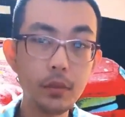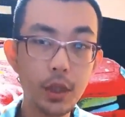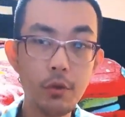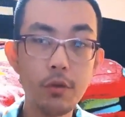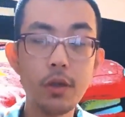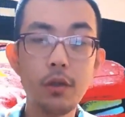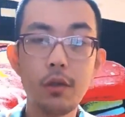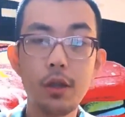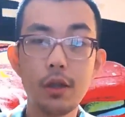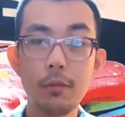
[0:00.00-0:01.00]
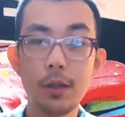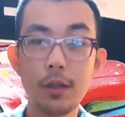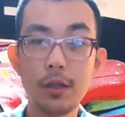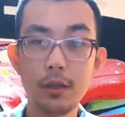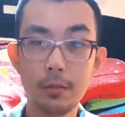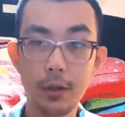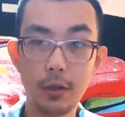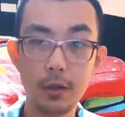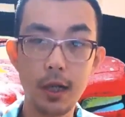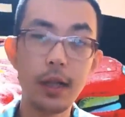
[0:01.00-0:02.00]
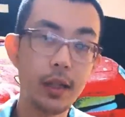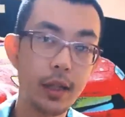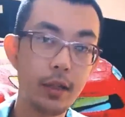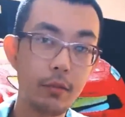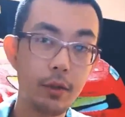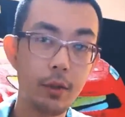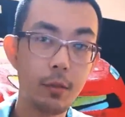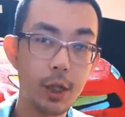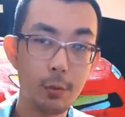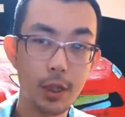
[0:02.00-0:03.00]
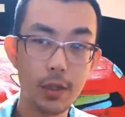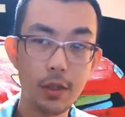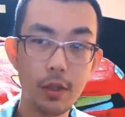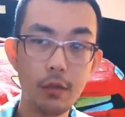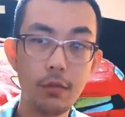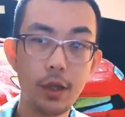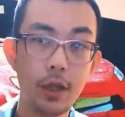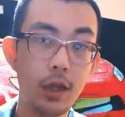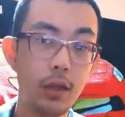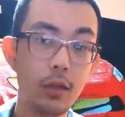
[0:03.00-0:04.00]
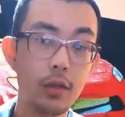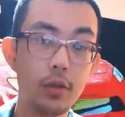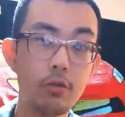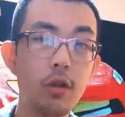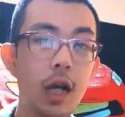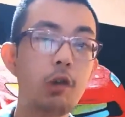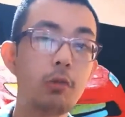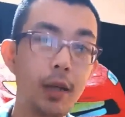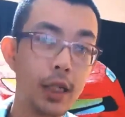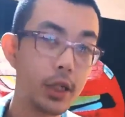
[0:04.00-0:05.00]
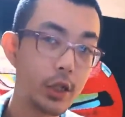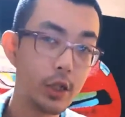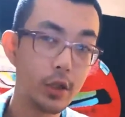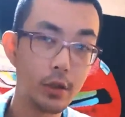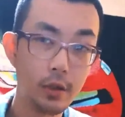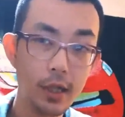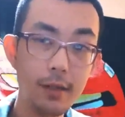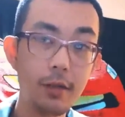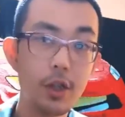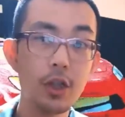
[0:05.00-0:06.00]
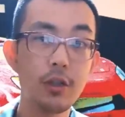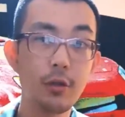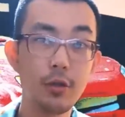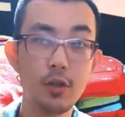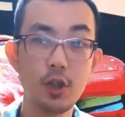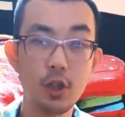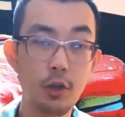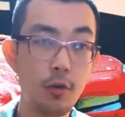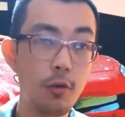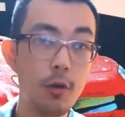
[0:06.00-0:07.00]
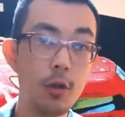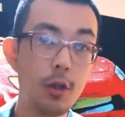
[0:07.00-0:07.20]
using authentic materials, because I like them very much myself, and throughout my teaching career, which is not so,